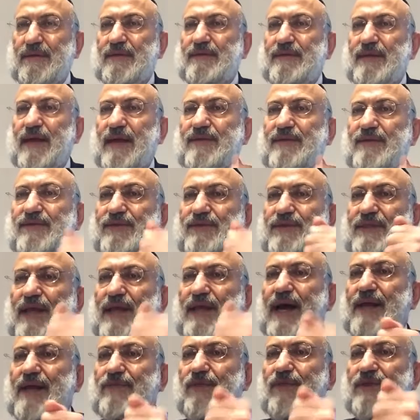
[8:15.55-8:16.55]
They
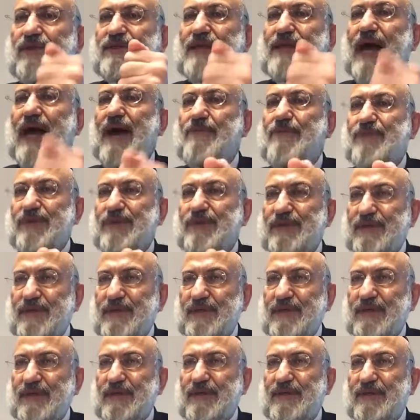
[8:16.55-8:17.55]
understand what's happening
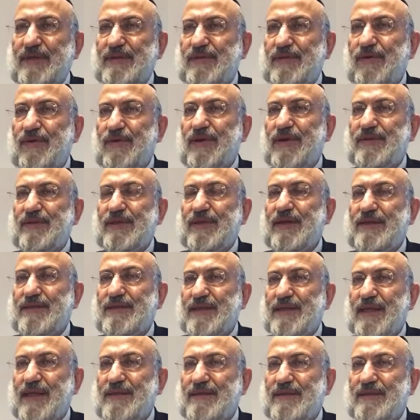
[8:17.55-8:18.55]
here. Torah tells
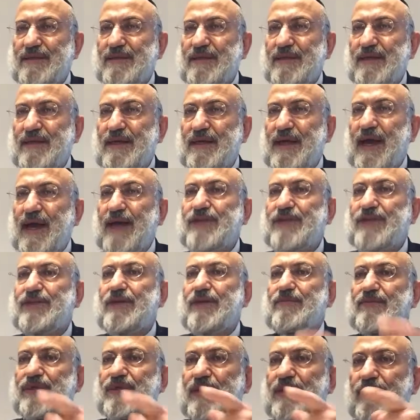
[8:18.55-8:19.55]
us.
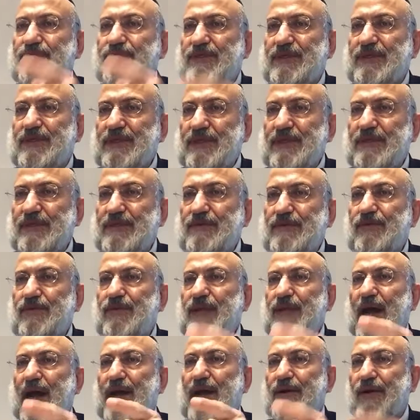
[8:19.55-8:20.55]
Hashem gives it,
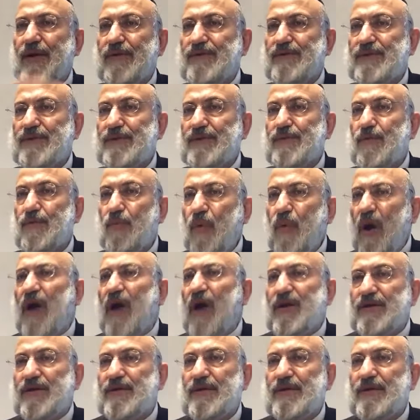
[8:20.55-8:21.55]
don't announce it.
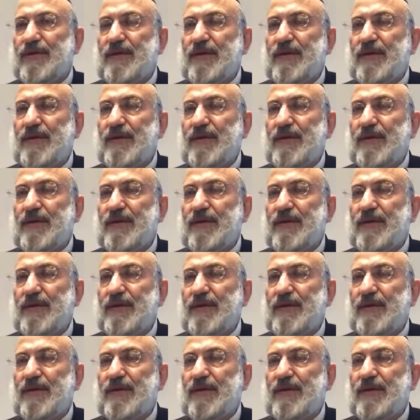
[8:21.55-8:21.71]
Why?